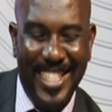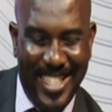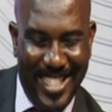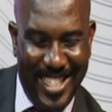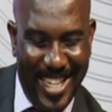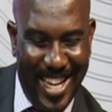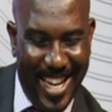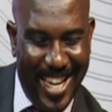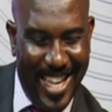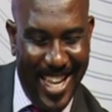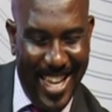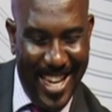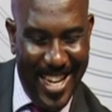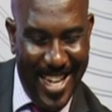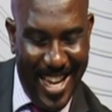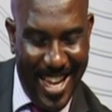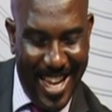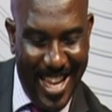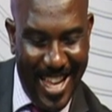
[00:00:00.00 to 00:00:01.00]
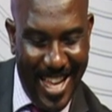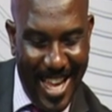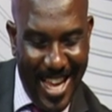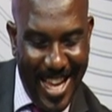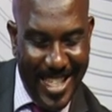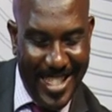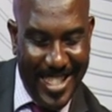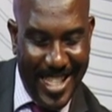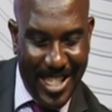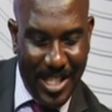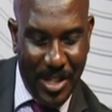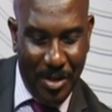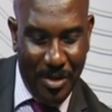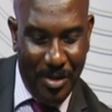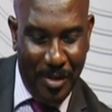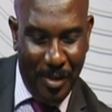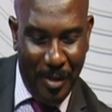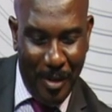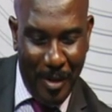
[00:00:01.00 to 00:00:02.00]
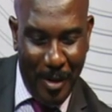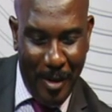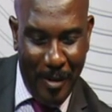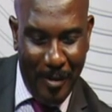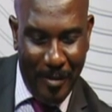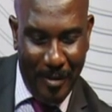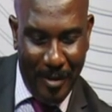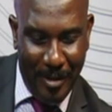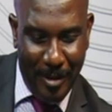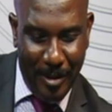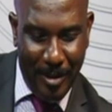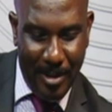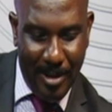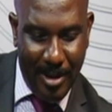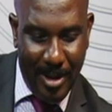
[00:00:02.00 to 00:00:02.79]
yagenda section 4 of